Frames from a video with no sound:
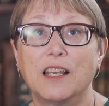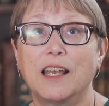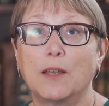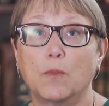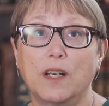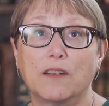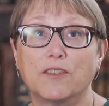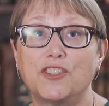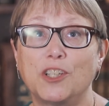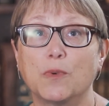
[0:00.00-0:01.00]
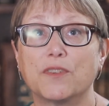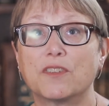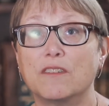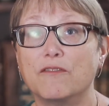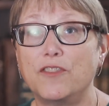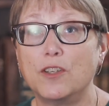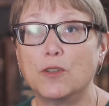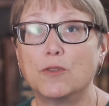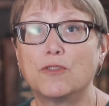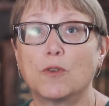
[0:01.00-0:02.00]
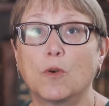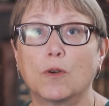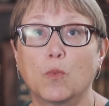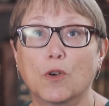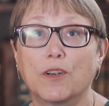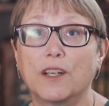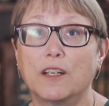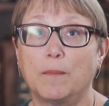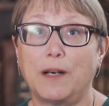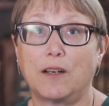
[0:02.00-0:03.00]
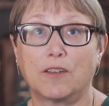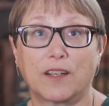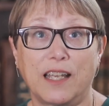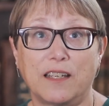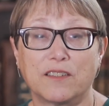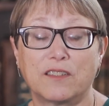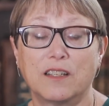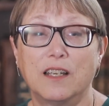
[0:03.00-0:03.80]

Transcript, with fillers: and whenever she was confused or worried about her case.